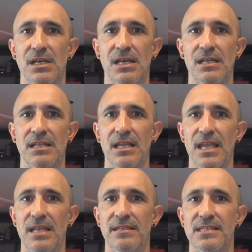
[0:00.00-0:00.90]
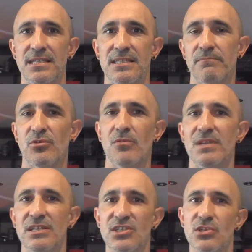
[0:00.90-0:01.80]
Again, this is
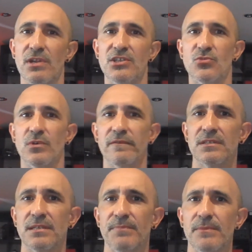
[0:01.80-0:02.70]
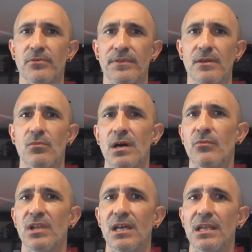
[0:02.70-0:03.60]
probably a strange one. Some people think, why
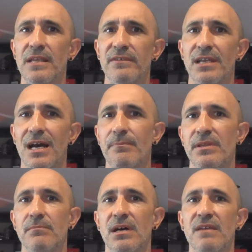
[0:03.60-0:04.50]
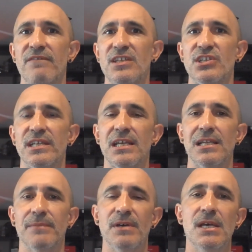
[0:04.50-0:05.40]
would I leave a gap in my VJing
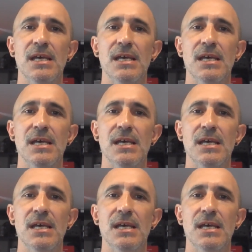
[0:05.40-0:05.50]
clip?